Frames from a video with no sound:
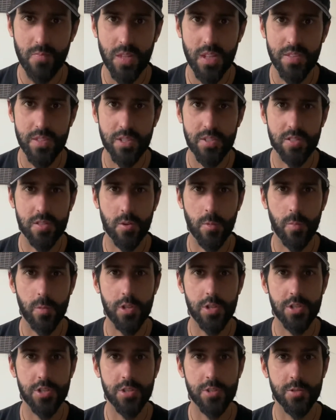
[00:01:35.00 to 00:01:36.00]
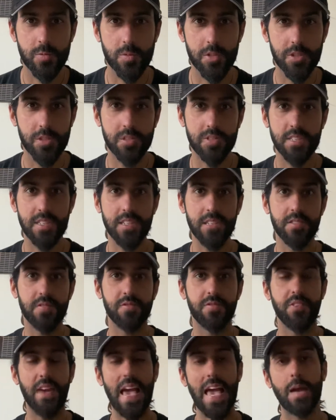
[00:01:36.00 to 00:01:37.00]
there's commercials where you see
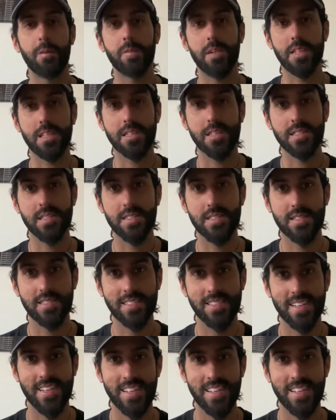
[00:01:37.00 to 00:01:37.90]
families